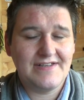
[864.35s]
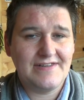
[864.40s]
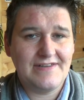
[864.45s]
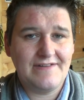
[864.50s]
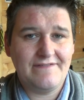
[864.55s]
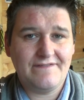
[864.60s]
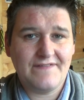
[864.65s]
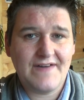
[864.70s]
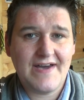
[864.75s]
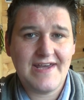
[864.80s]
The
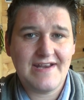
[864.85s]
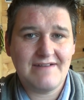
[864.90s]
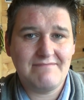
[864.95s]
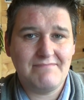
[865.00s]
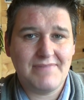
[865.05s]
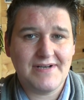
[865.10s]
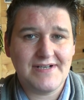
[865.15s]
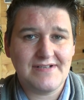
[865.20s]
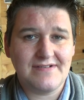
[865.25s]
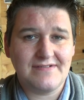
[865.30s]
firing
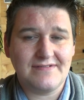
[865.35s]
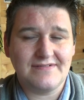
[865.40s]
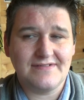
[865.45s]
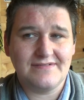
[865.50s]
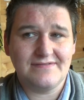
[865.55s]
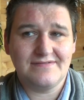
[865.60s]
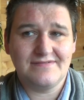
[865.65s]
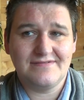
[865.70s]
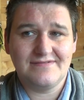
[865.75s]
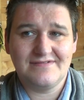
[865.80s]
button
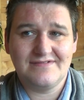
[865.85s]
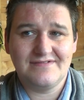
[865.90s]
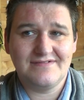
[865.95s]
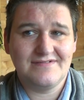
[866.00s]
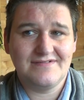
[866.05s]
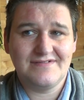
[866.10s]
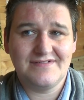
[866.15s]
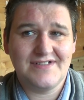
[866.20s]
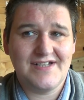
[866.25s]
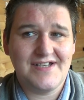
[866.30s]

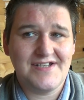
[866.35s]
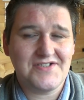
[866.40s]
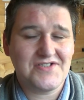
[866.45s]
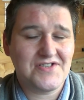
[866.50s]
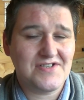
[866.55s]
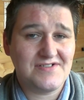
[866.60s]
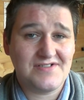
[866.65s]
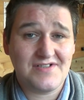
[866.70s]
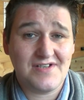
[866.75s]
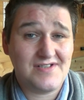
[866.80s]

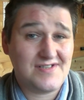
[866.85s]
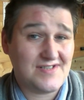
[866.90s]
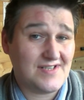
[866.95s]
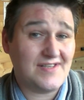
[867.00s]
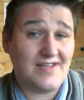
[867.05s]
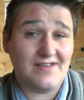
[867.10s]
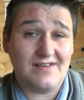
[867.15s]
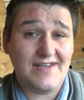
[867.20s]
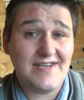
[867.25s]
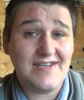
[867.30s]
is, is, is a
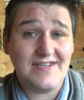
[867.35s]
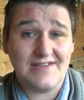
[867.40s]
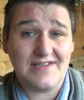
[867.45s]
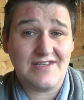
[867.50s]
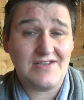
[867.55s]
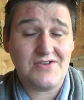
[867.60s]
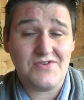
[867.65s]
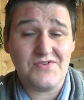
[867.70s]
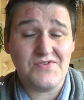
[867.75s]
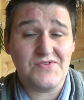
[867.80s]
delight
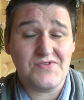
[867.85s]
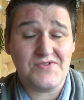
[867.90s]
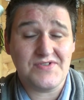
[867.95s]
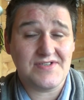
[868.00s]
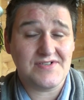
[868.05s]
to use.